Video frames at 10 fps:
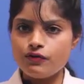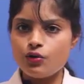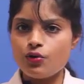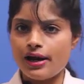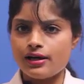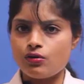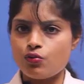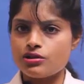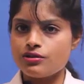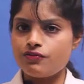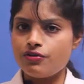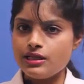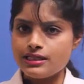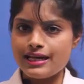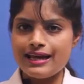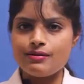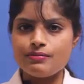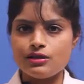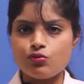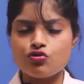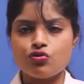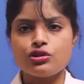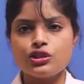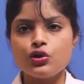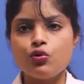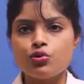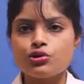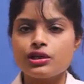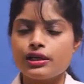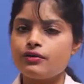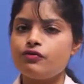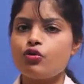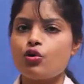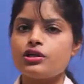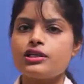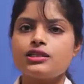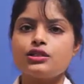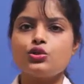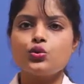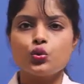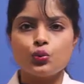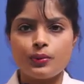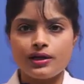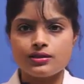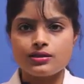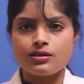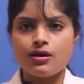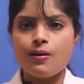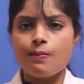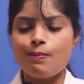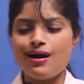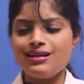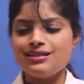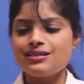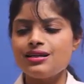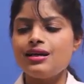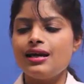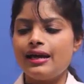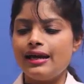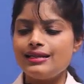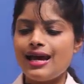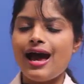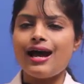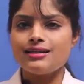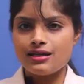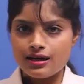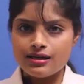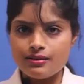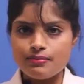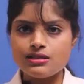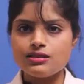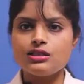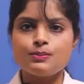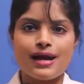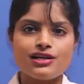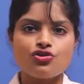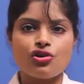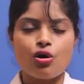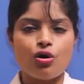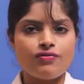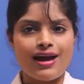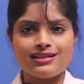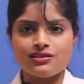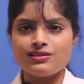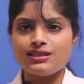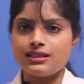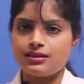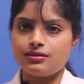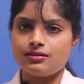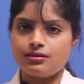fluoride was the first element which was used in fluoridated toothpaste, but it had a limited spectra of activity.